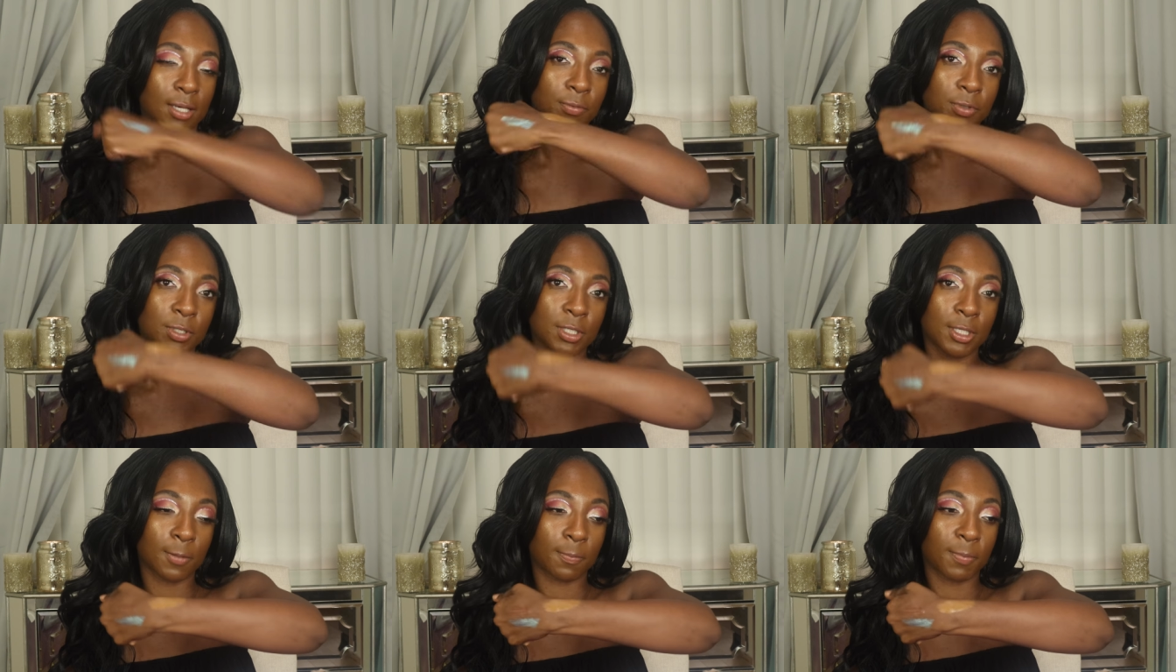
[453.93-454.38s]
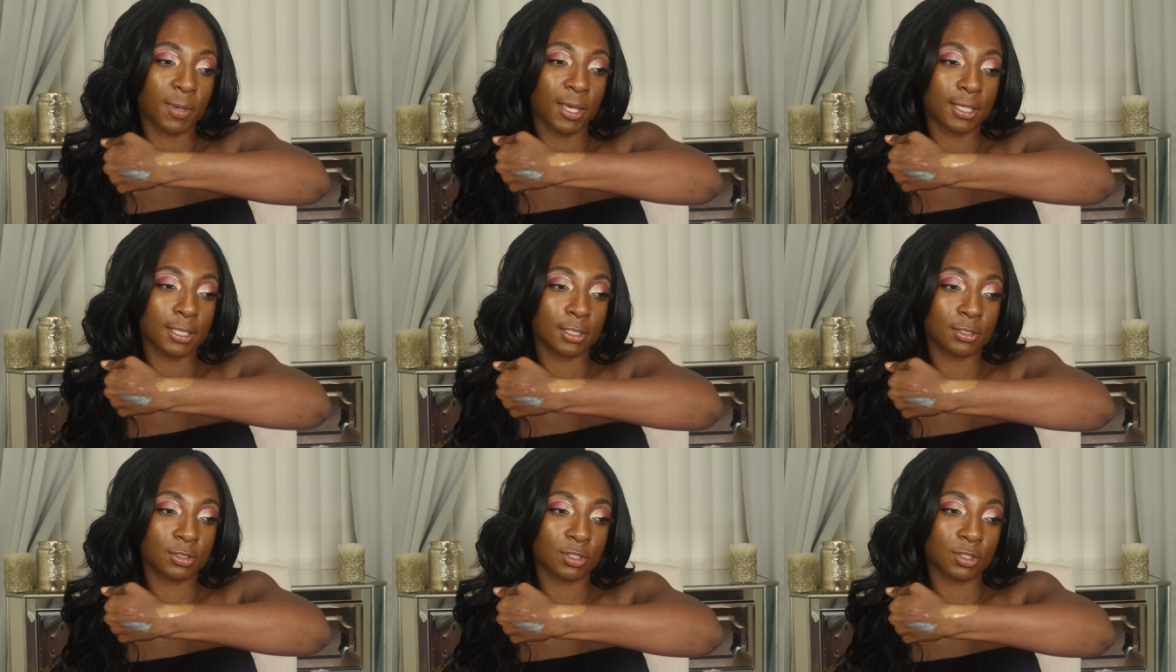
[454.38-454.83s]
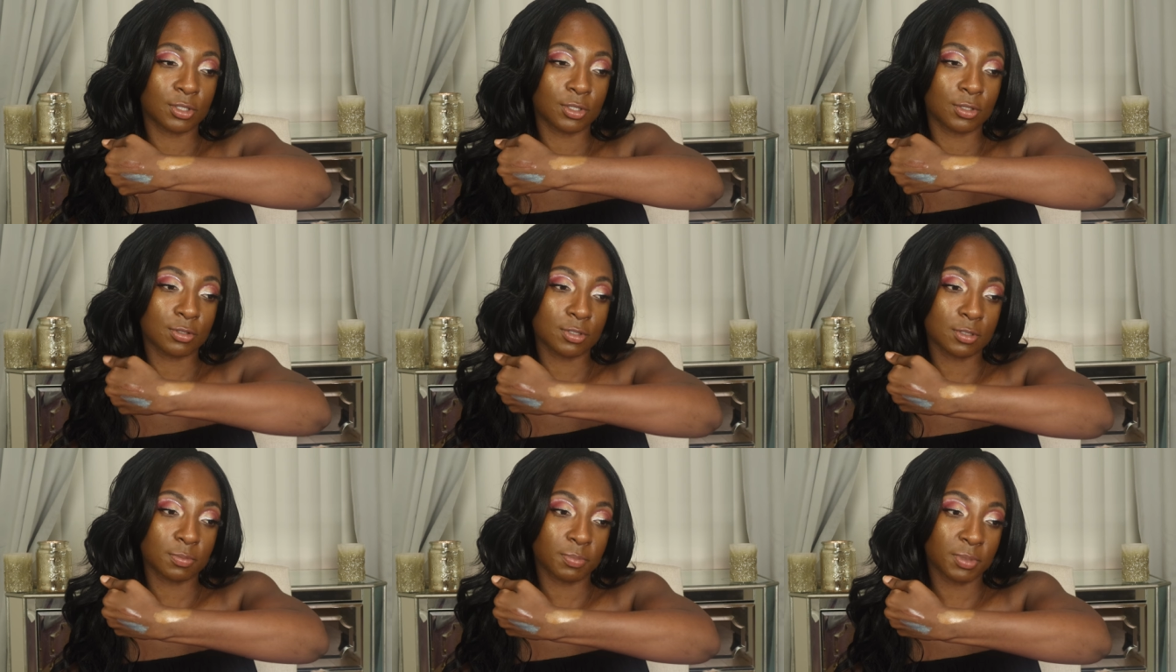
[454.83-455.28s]
I want to get back into
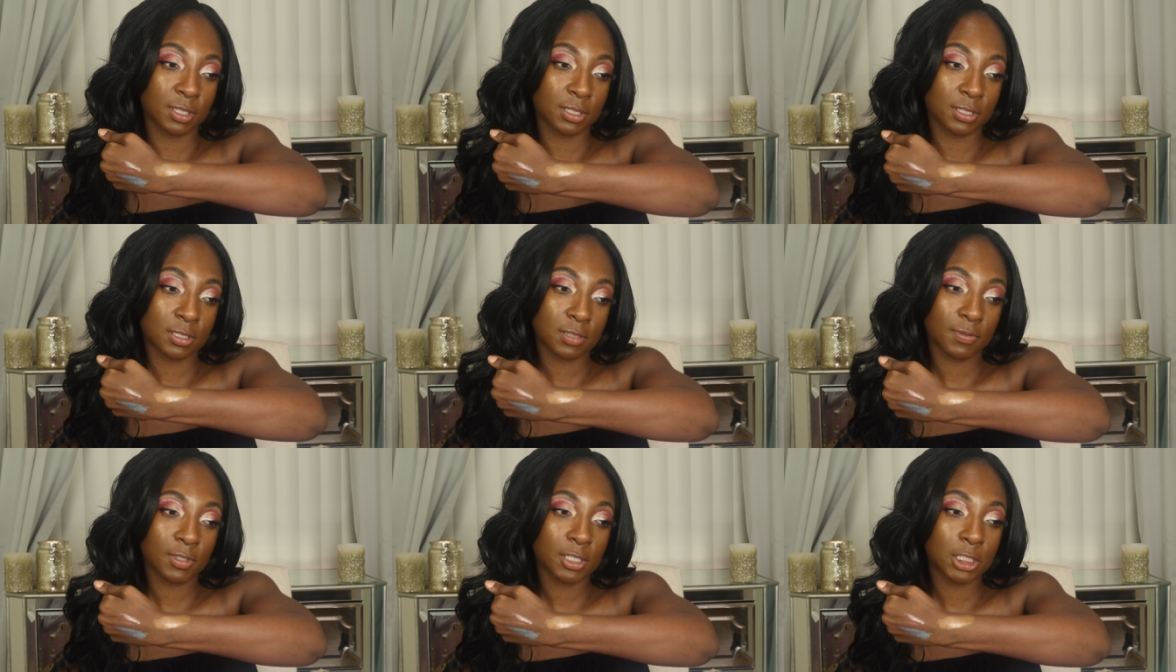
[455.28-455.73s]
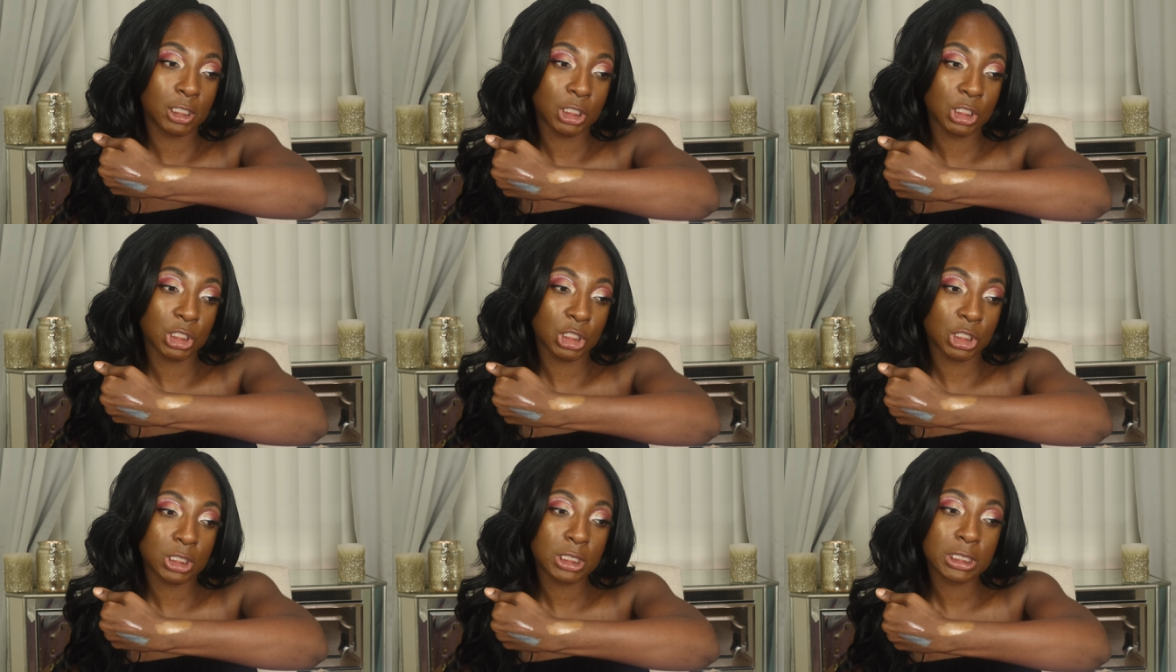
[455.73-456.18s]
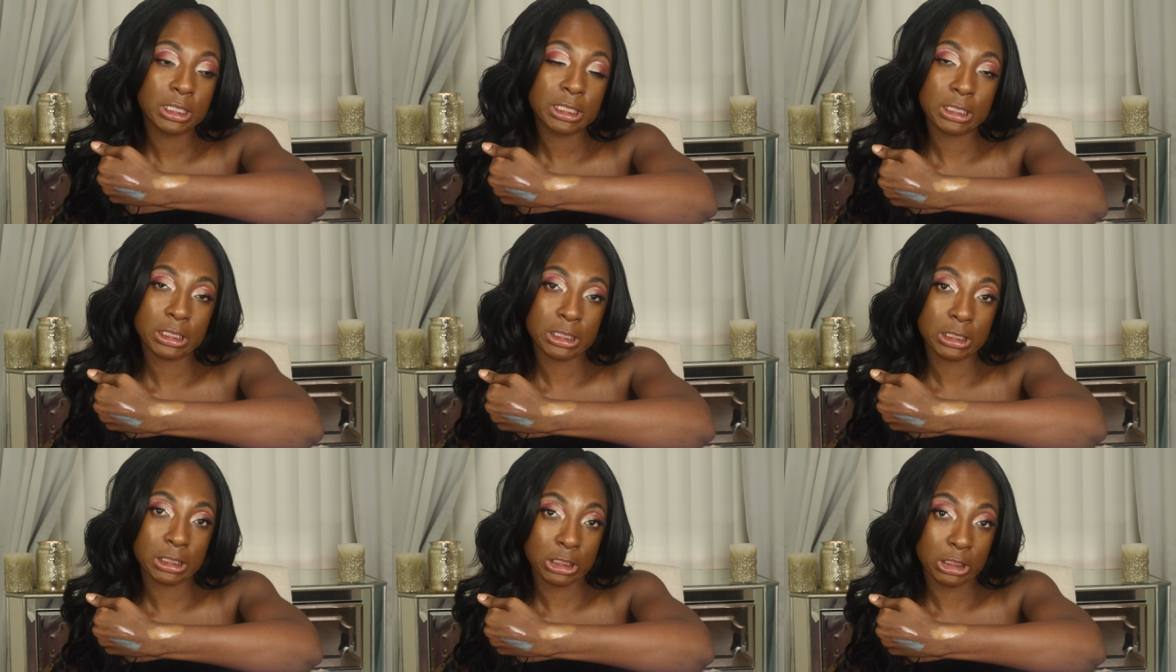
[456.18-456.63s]
those, but this foundation
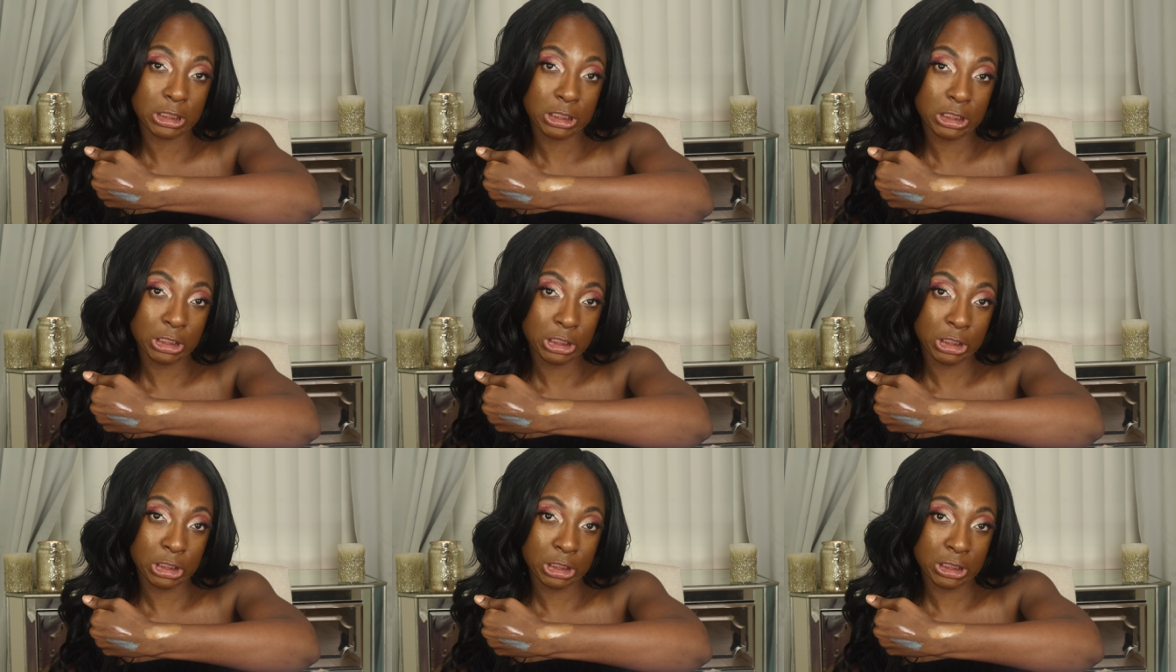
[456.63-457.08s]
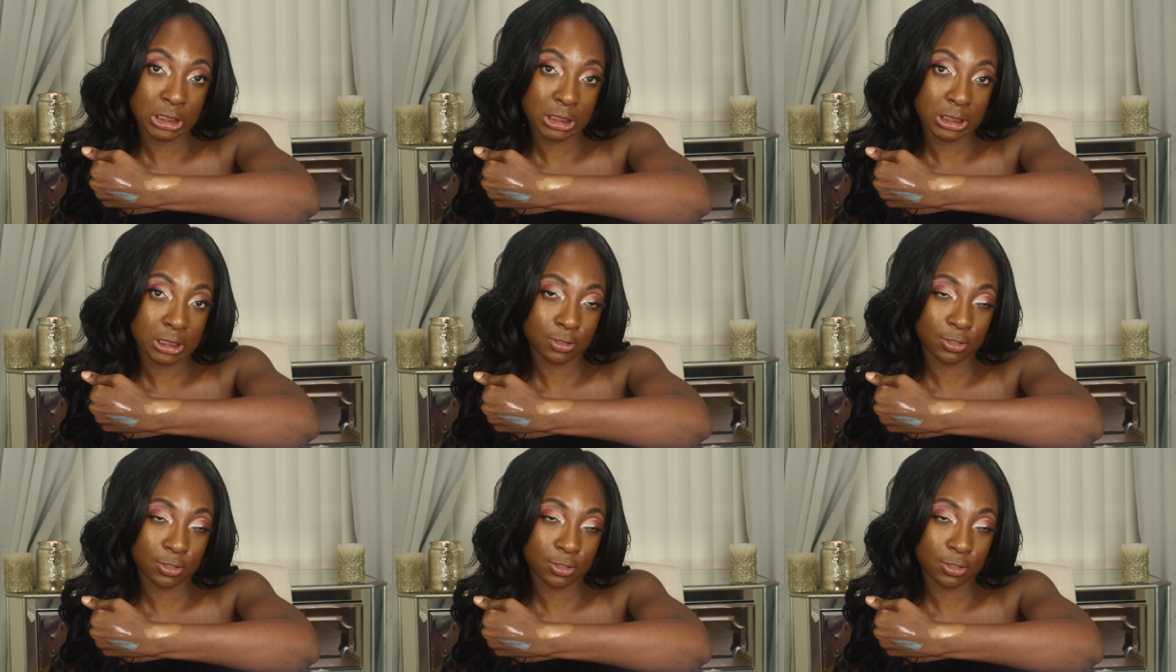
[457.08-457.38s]
is legit.